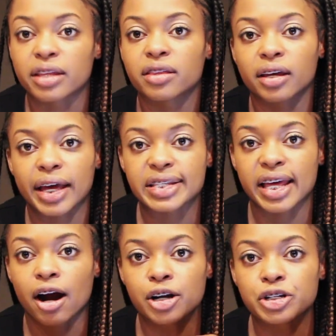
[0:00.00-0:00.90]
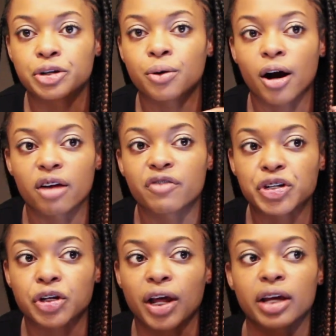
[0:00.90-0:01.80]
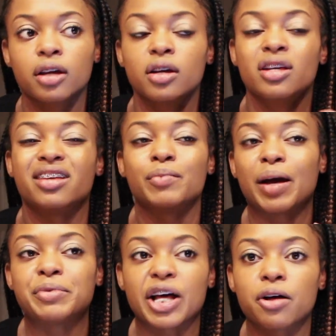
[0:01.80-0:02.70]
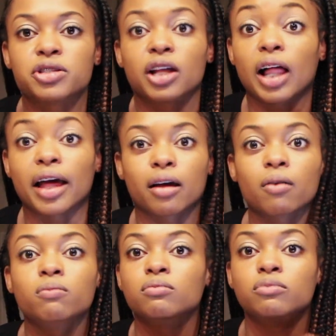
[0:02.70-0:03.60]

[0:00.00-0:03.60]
And the thing is, they aren't too artificial. Like sometimes yellows look like